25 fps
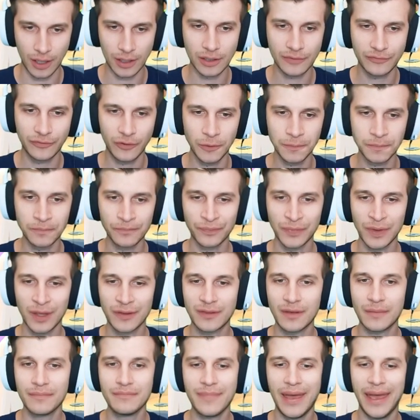colorful,
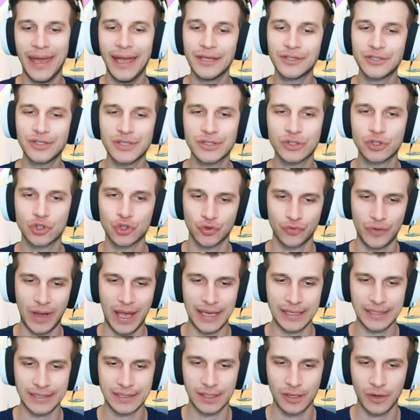the mage's
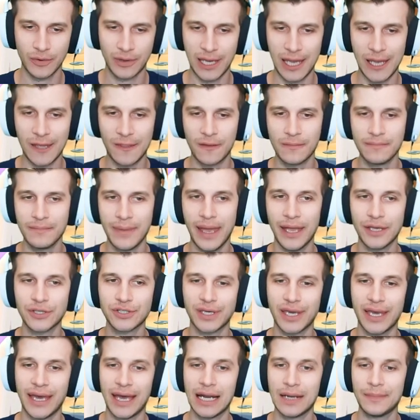dress, okay, the
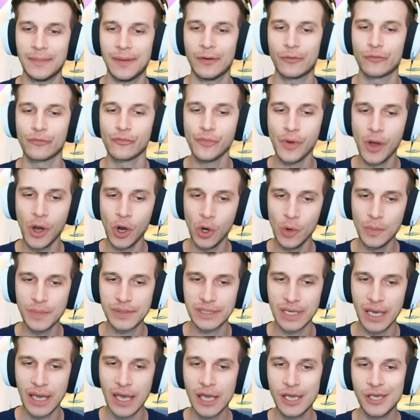Mage Academy
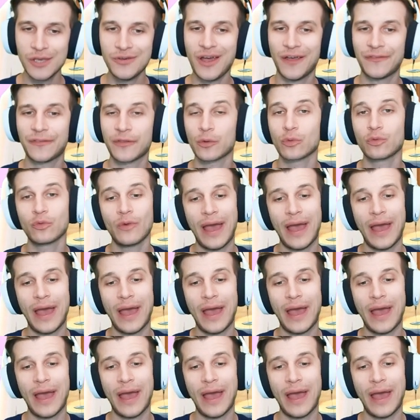robes, you got the